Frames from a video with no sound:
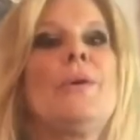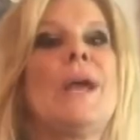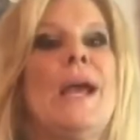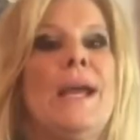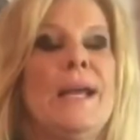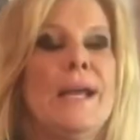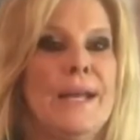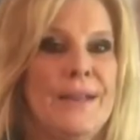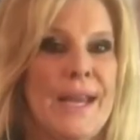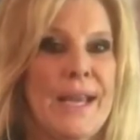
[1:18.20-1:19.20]
okay,
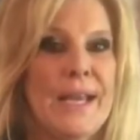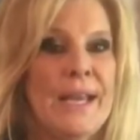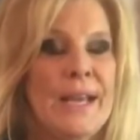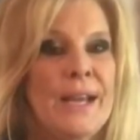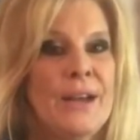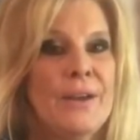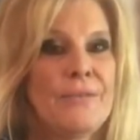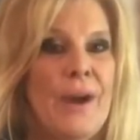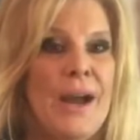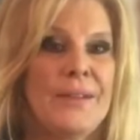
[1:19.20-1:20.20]
and they
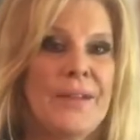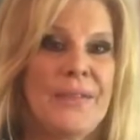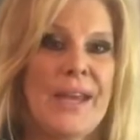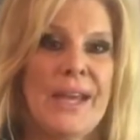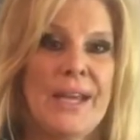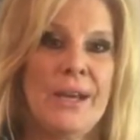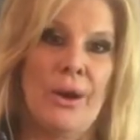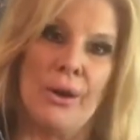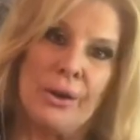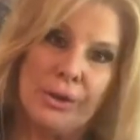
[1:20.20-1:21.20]
find that they
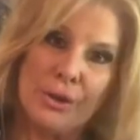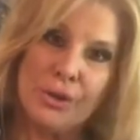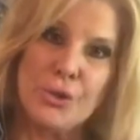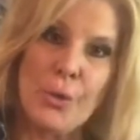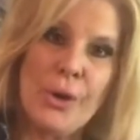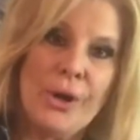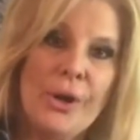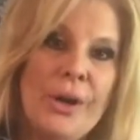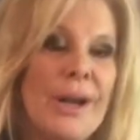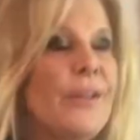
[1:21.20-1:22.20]
are a little
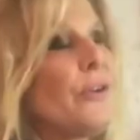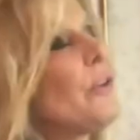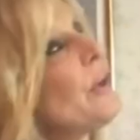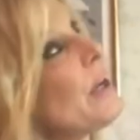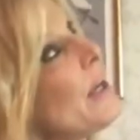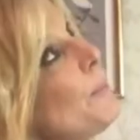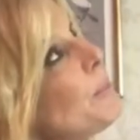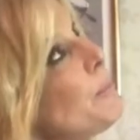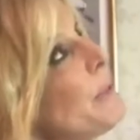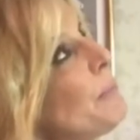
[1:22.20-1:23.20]
shorter and they're looking up
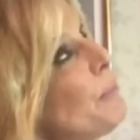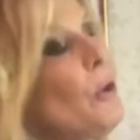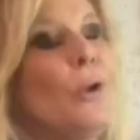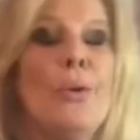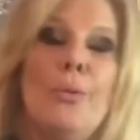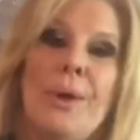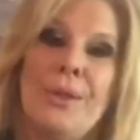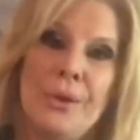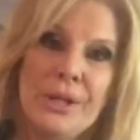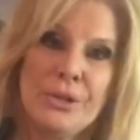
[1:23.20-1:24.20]
to people when
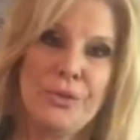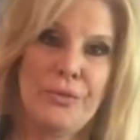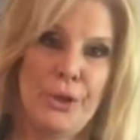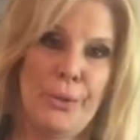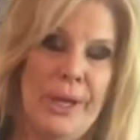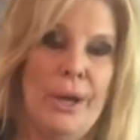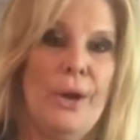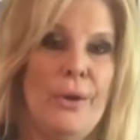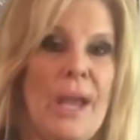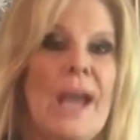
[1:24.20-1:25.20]
they're interviewing,
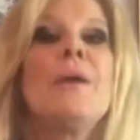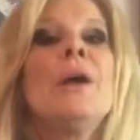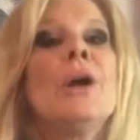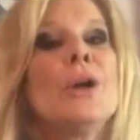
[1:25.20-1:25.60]
okay?